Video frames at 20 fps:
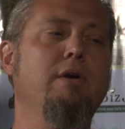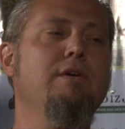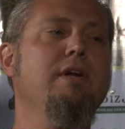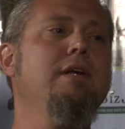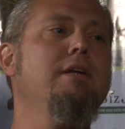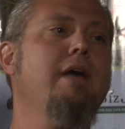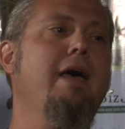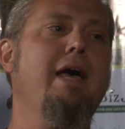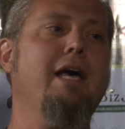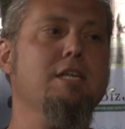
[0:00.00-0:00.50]

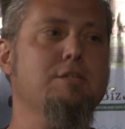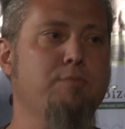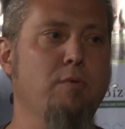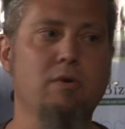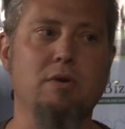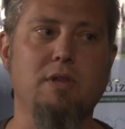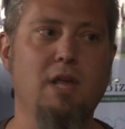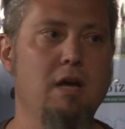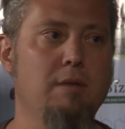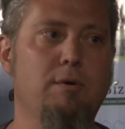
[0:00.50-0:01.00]
to
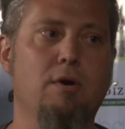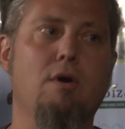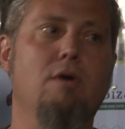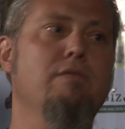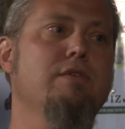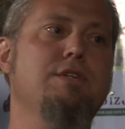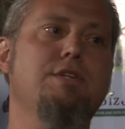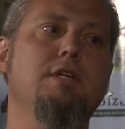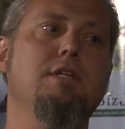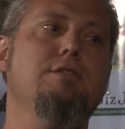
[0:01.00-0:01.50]
export labor
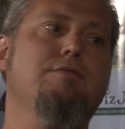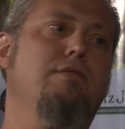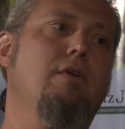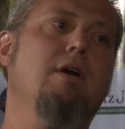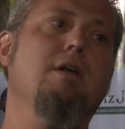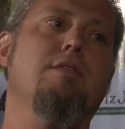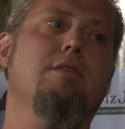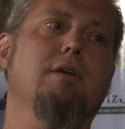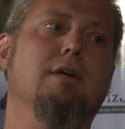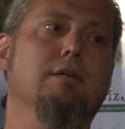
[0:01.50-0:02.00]
overseas for
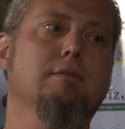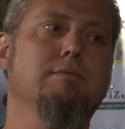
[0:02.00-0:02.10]
anything.